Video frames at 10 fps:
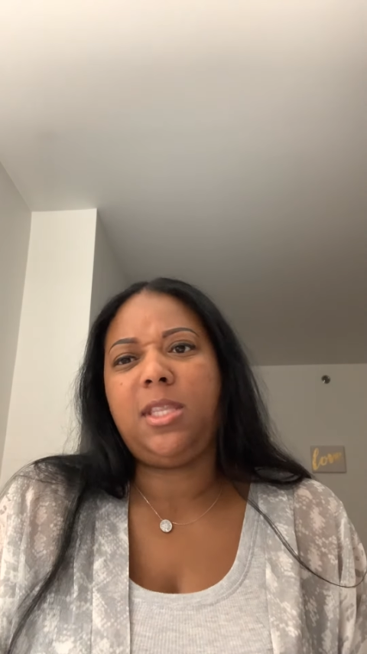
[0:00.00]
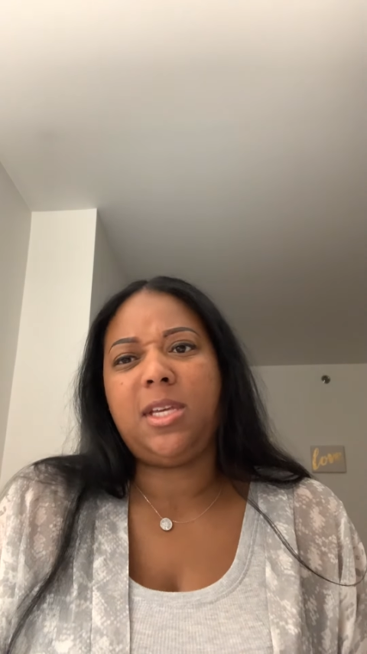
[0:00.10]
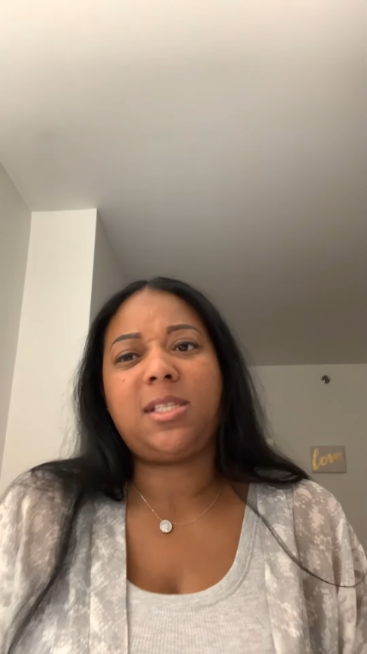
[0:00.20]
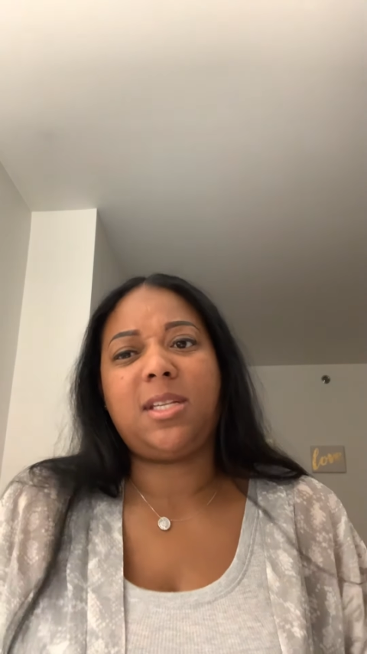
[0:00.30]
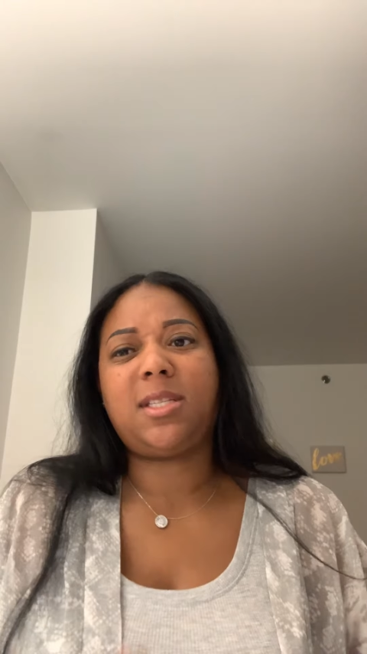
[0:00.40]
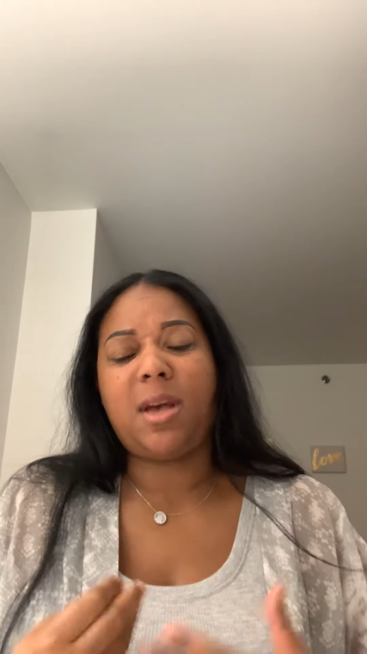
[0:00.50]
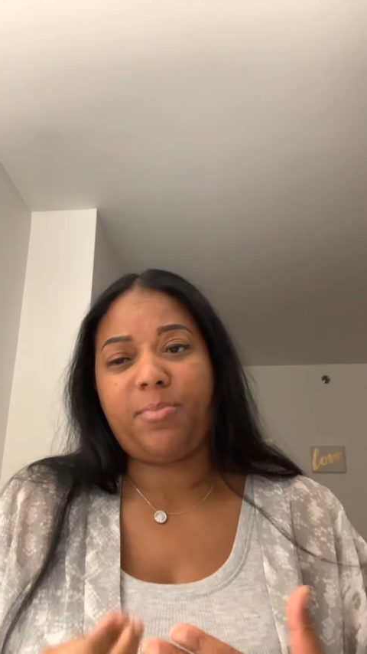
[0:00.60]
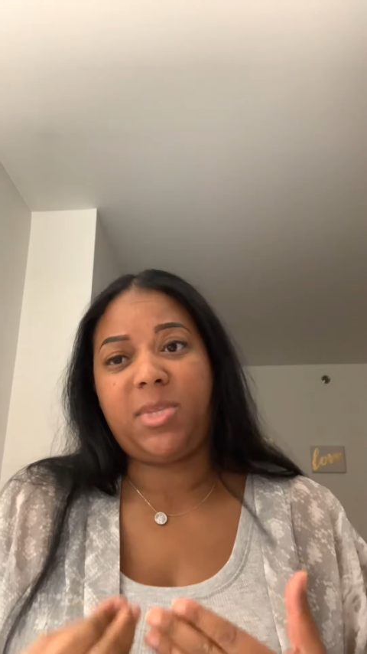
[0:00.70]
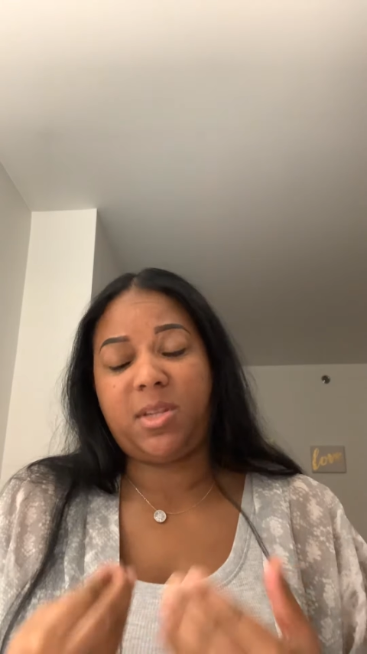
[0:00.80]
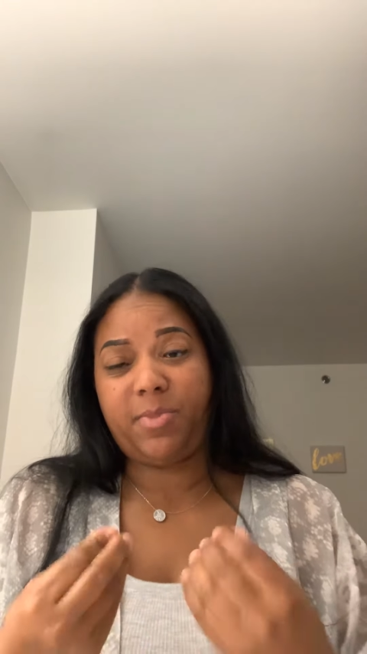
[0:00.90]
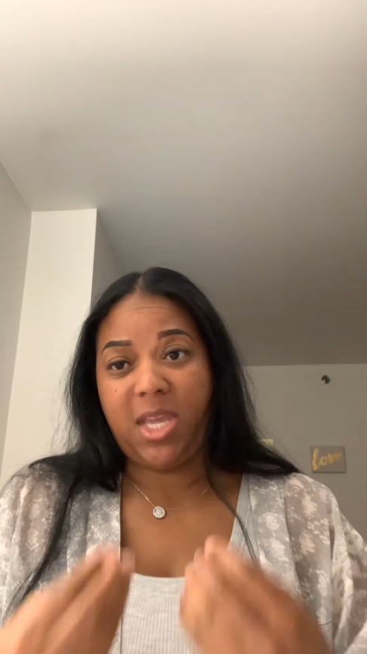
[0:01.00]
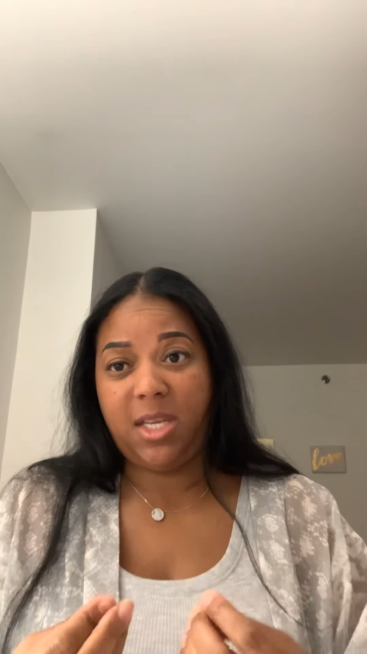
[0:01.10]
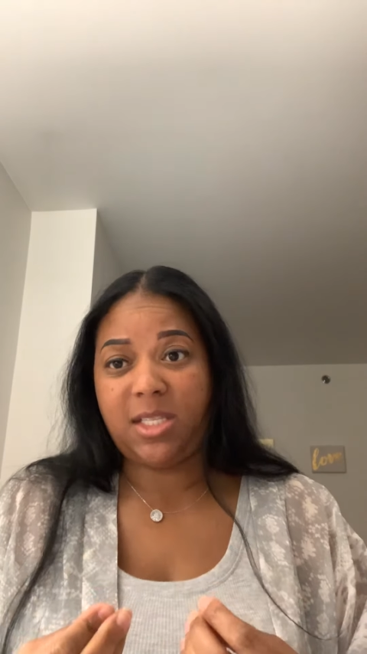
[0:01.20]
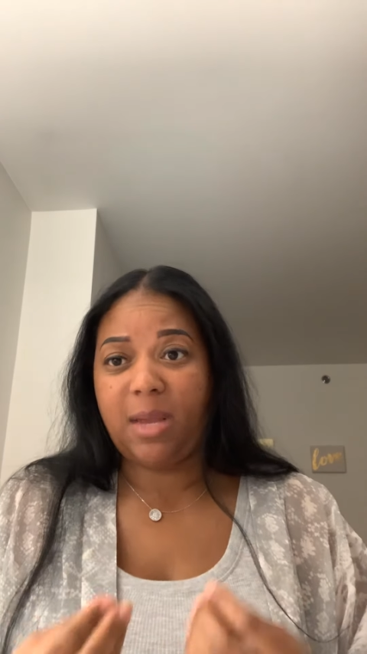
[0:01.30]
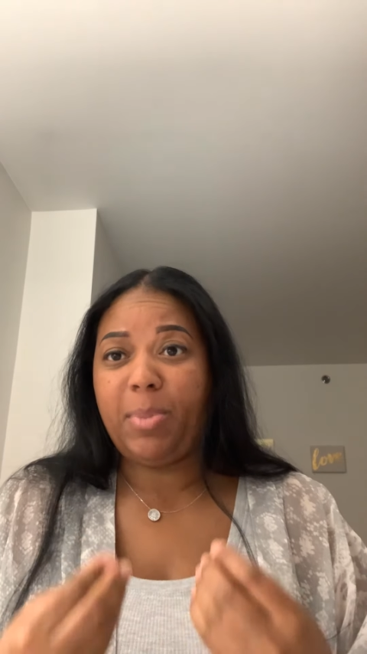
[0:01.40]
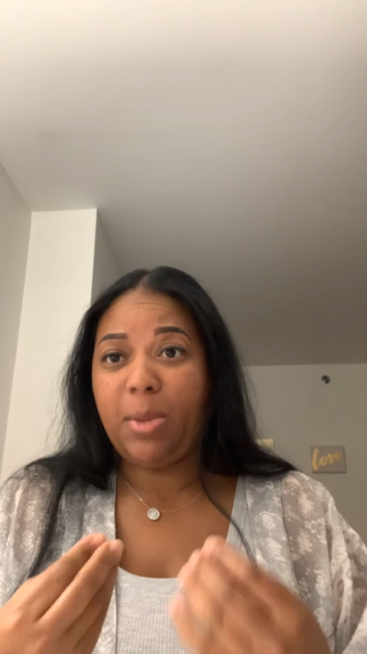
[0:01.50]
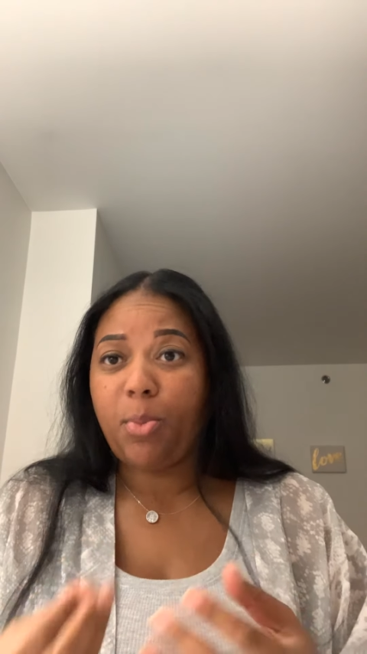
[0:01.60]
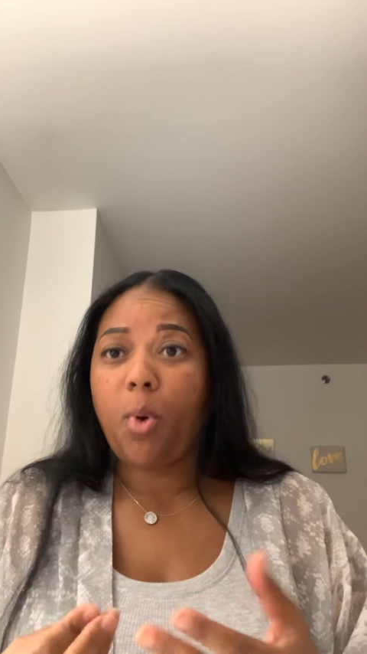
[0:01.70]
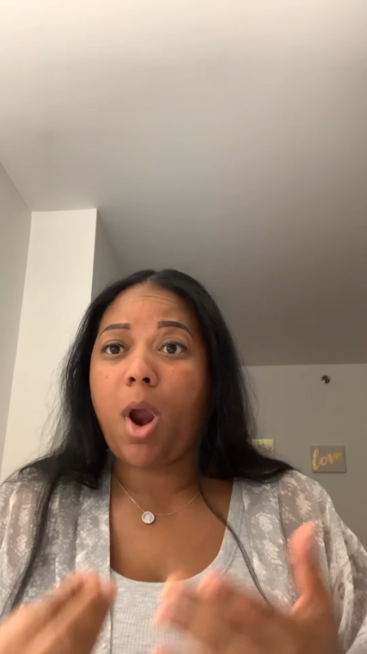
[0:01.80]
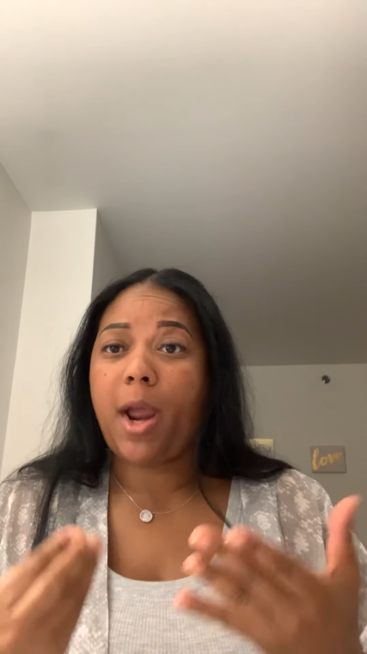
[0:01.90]
this is some some things that
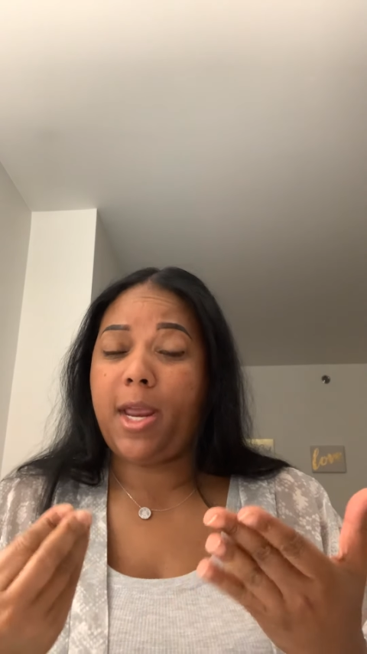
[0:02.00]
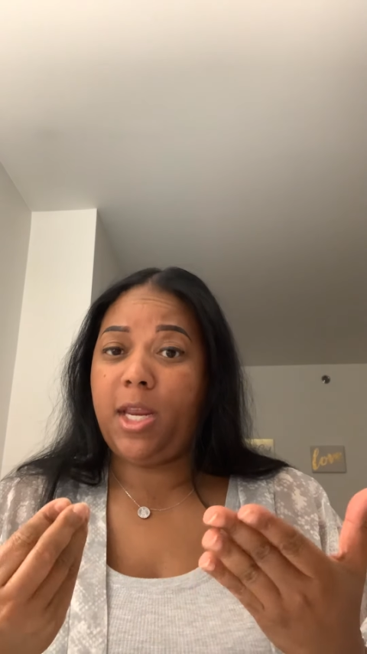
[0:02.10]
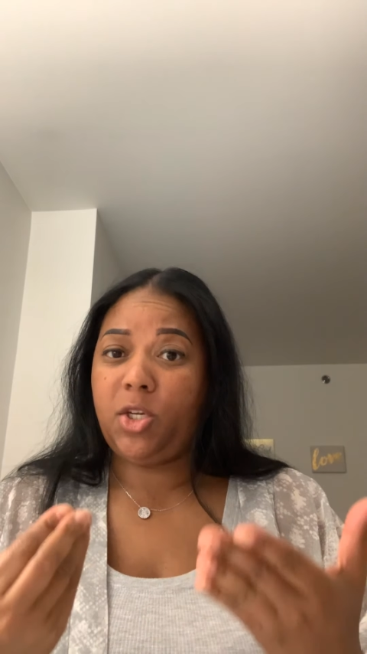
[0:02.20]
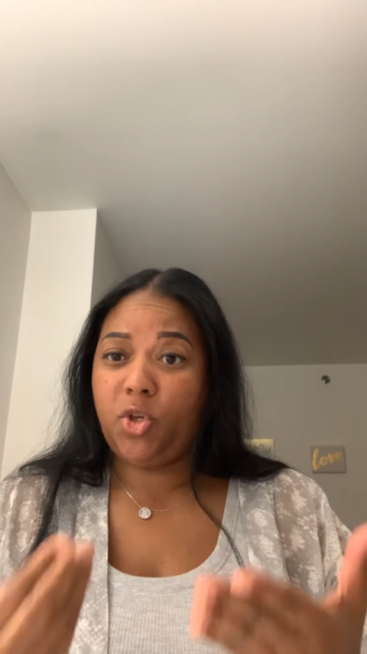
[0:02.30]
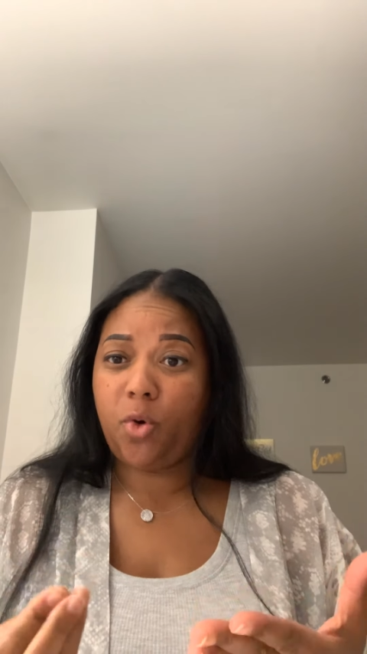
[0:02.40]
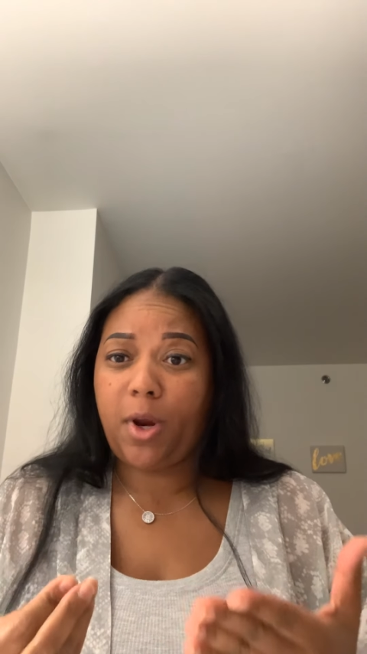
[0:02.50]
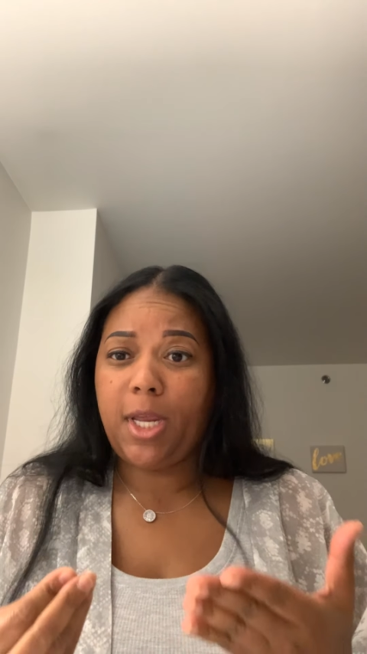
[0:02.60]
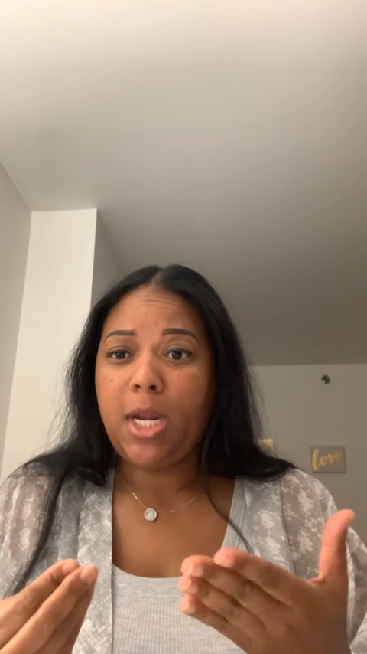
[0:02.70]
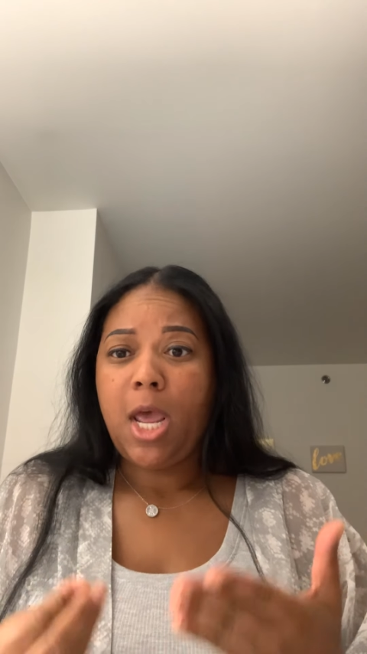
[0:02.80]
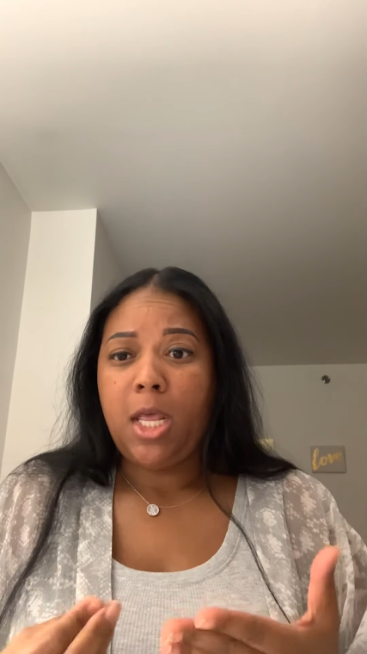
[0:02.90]
people are enduring,